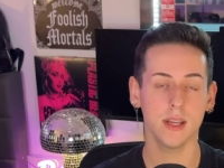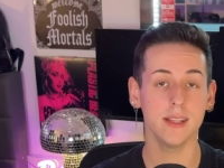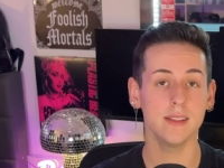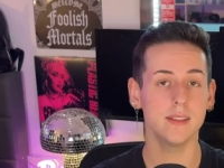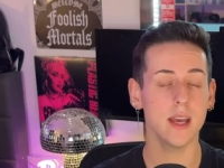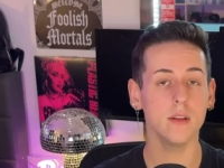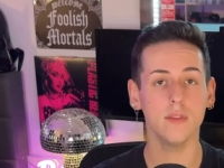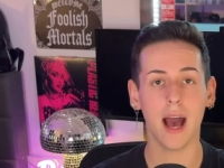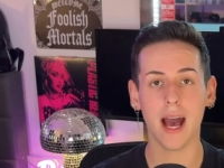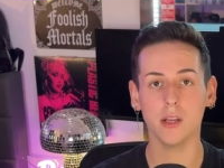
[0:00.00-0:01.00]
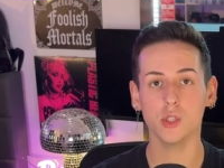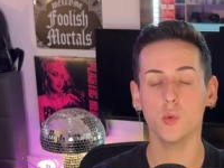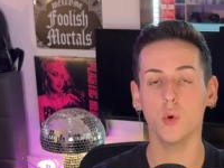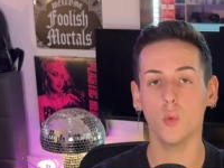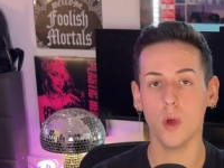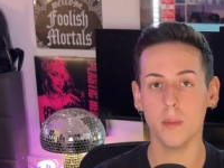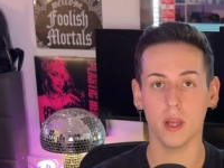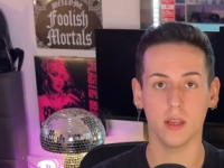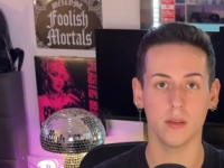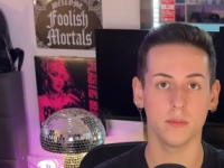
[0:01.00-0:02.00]
instead of actual
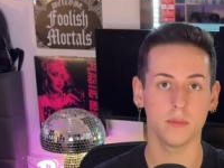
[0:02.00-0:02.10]
women.